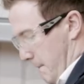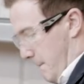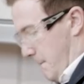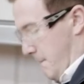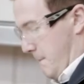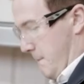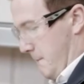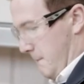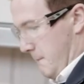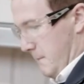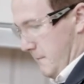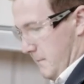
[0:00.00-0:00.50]
We've
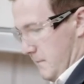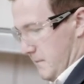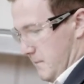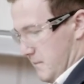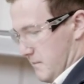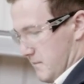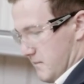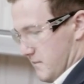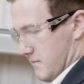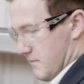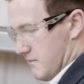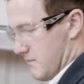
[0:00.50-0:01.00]
got a simple
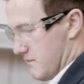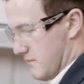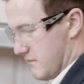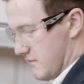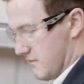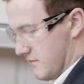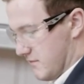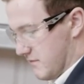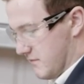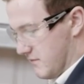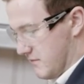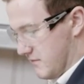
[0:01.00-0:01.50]
test piece where
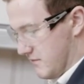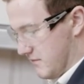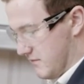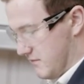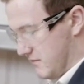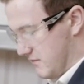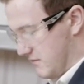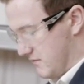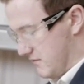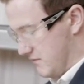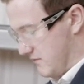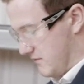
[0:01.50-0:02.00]
we hit the
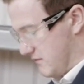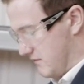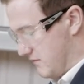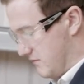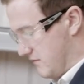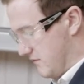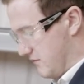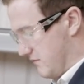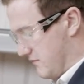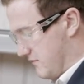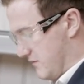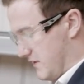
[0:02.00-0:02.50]
metal bracket
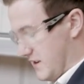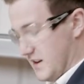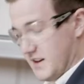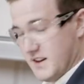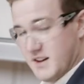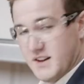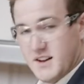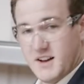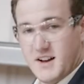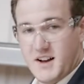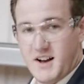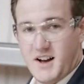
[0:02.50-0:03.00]

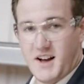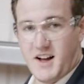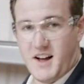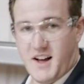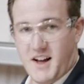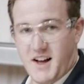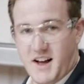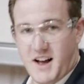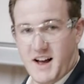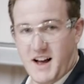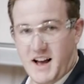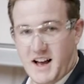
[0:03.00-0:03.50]
to show
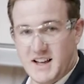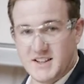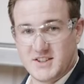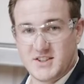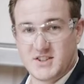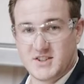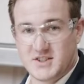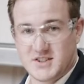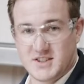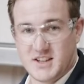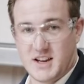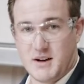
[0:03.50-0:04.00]
that the
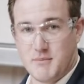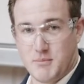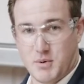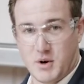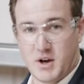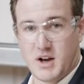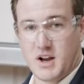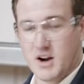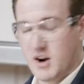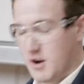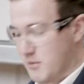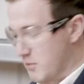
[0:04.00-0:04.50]
flexible adhesive
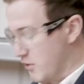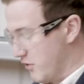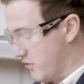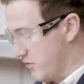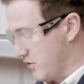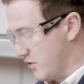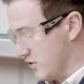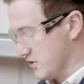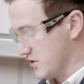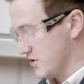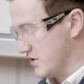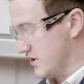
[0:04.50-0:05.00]
can
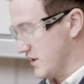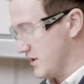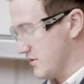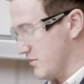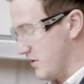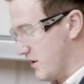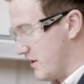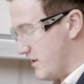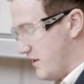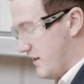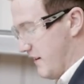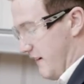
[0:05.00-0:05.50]
absorb the
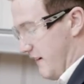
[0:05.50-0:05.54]
impact,